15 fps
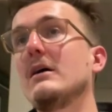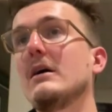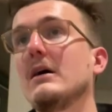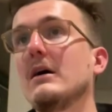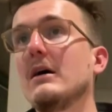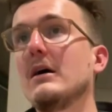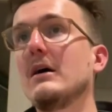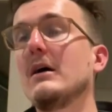
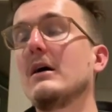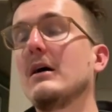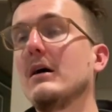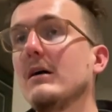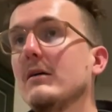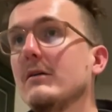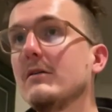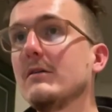I
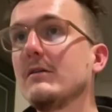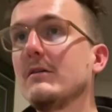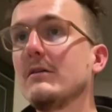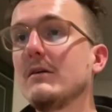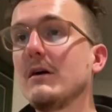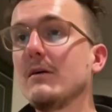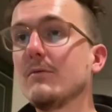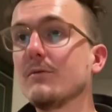
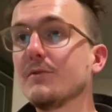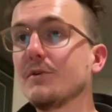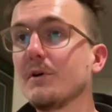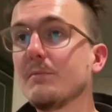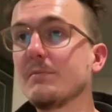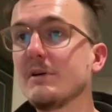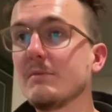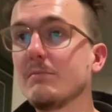will
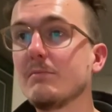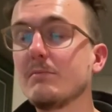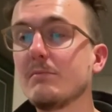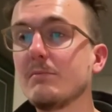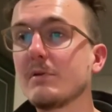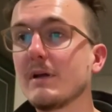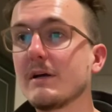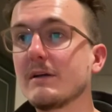not be
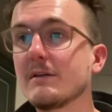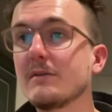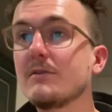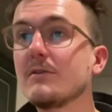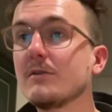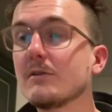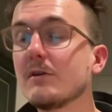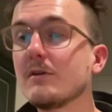playing the
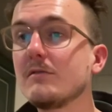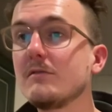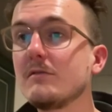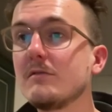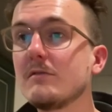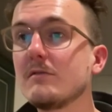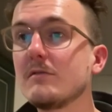chorus,